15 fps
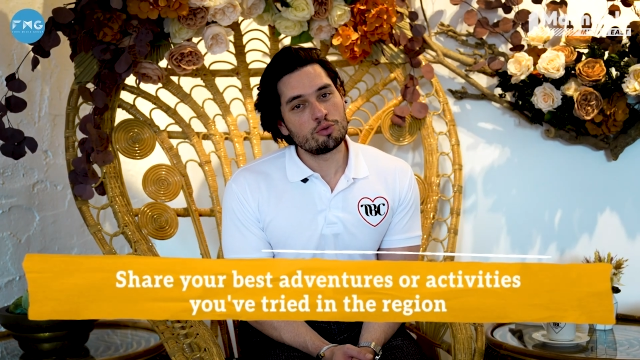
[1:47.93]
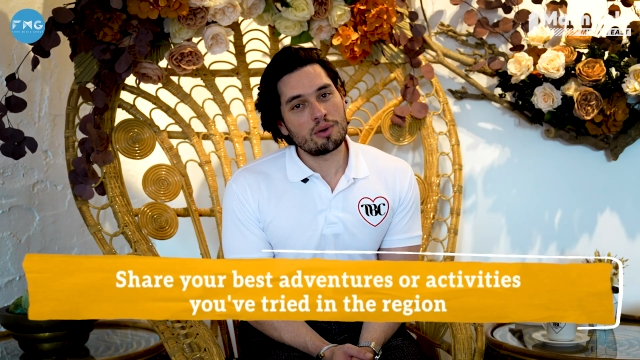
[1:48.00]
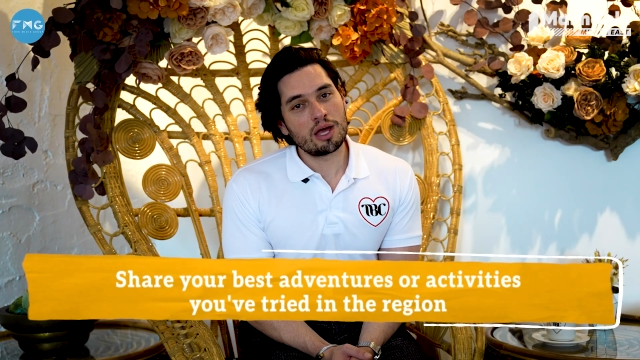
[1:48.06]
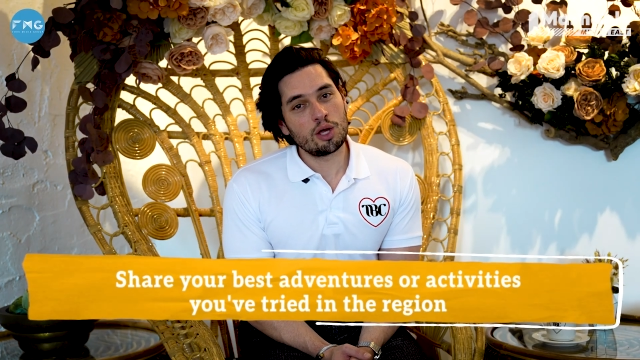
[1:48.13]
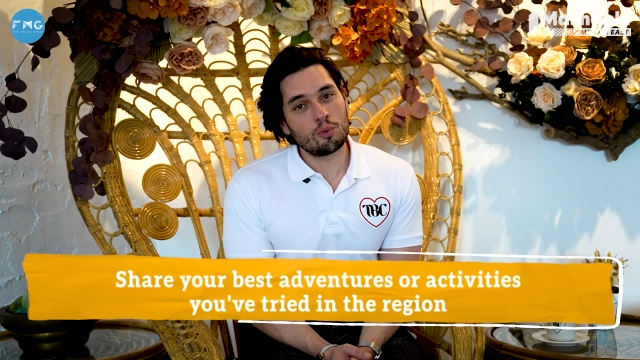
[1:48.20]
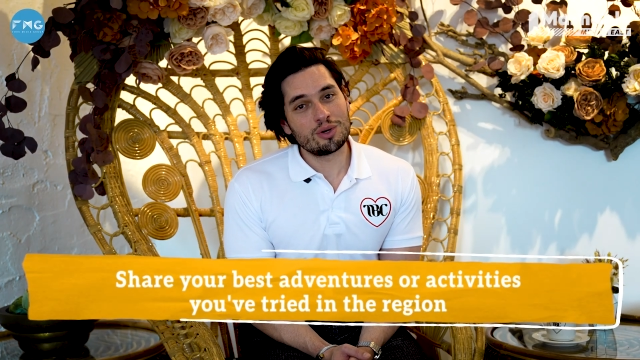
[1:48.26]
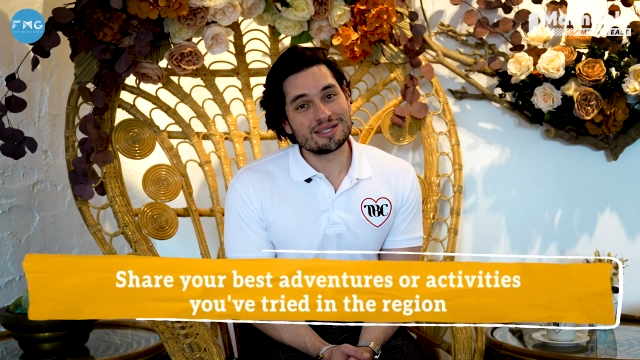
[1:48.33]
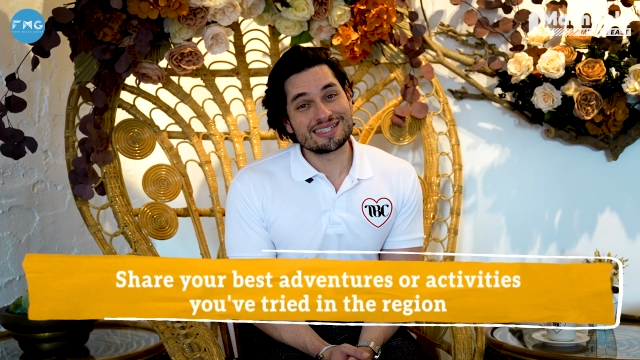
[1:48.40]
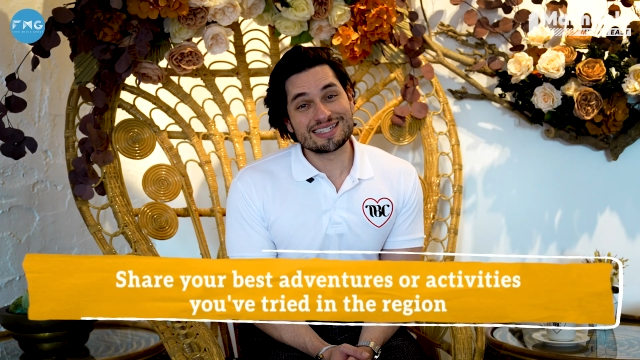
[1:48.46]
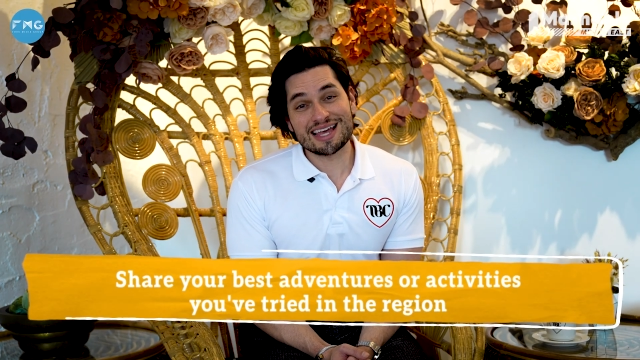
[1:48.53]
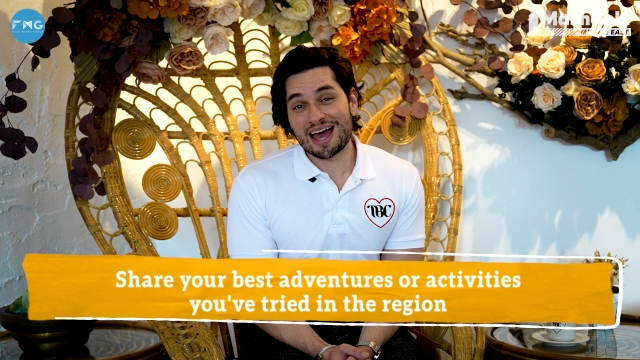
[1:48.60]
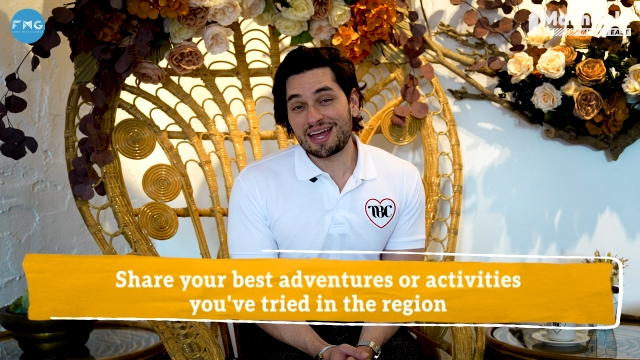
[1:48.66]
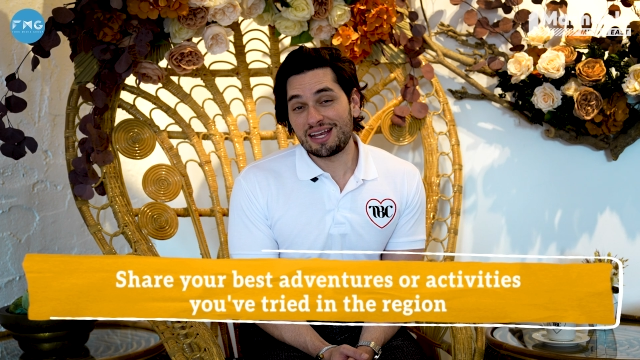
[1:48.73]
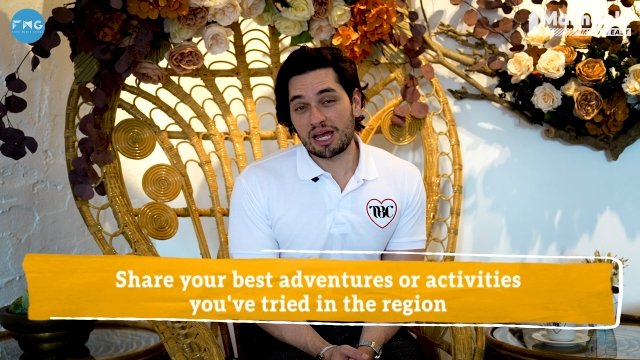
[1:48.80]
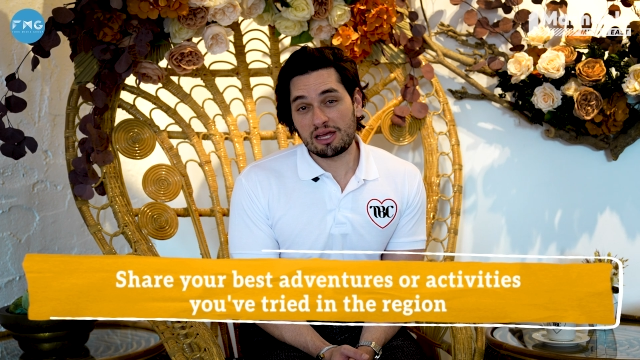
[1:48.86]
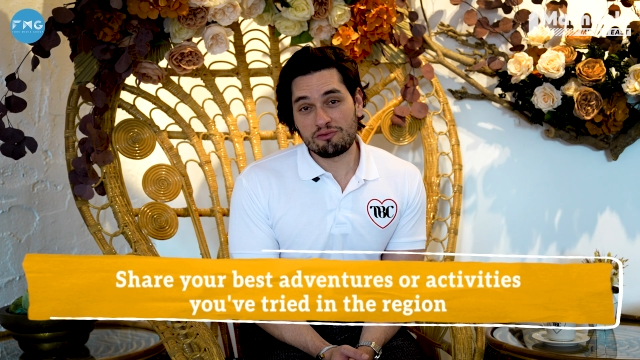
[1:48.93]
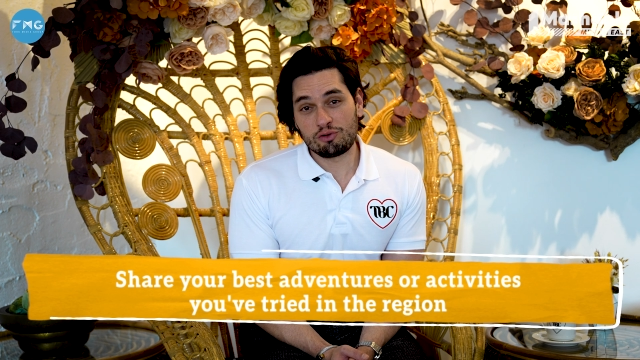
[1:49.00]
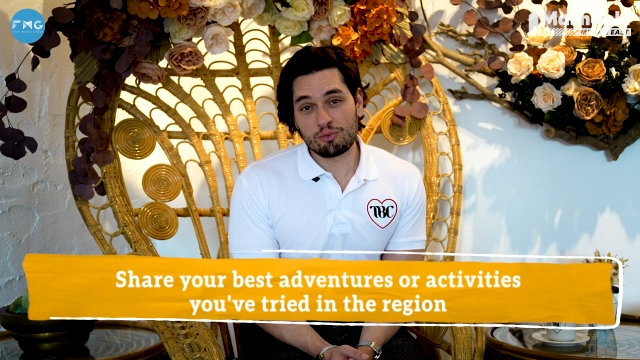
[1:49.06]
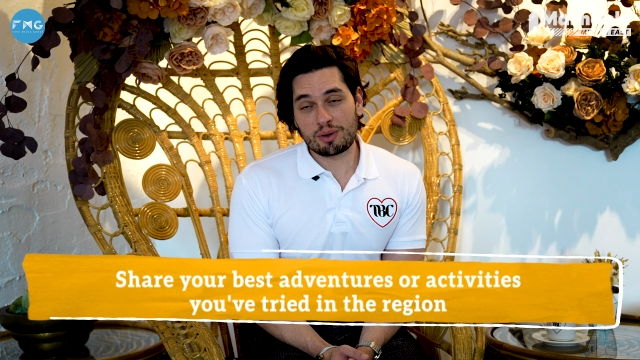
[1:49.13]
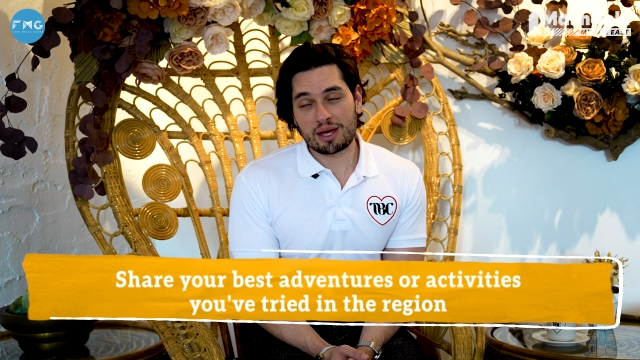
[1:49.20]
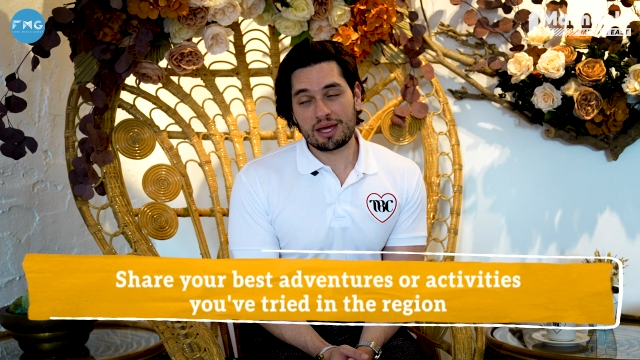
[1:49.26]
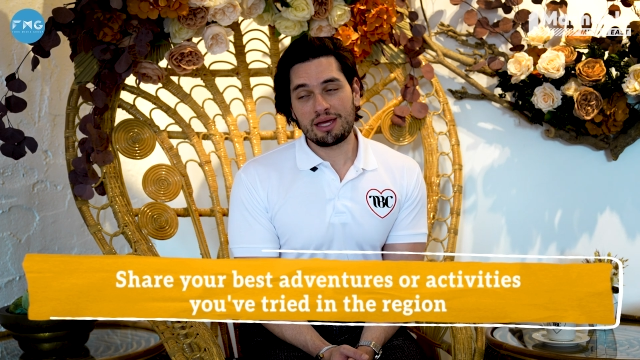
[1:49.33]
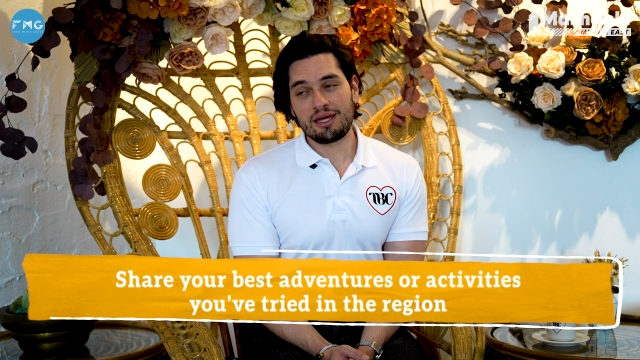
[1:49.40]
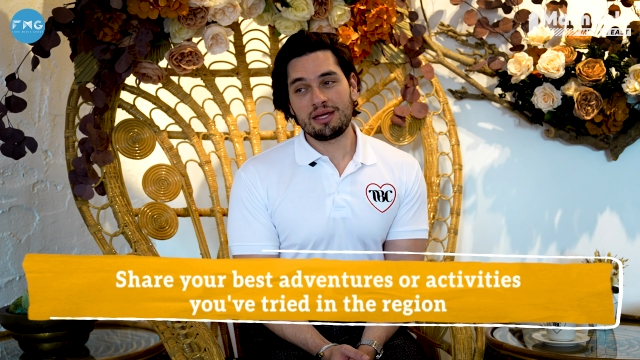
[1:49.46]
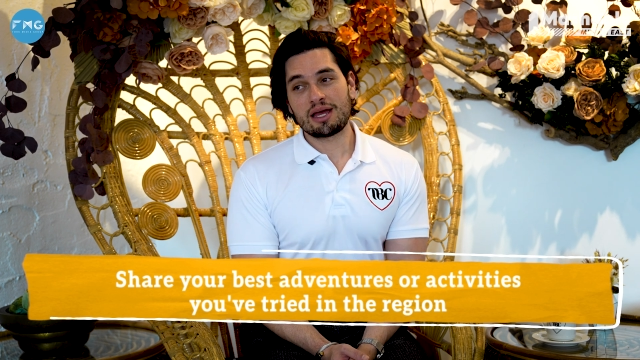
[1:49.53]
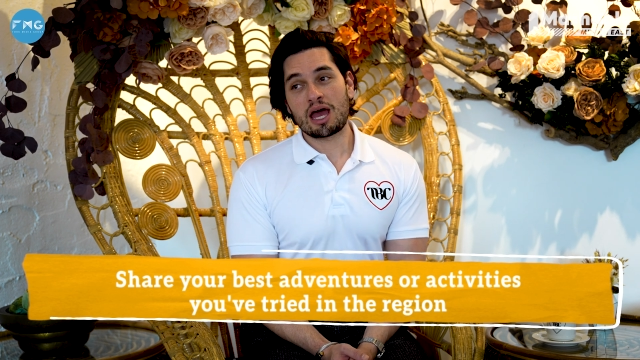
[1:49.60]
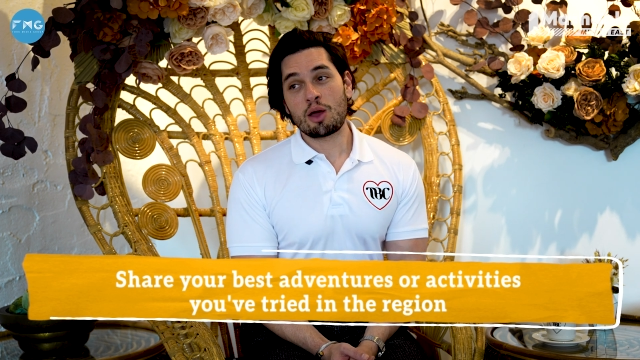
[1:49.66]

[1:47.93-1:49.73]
Dubai was Skydive Dubai.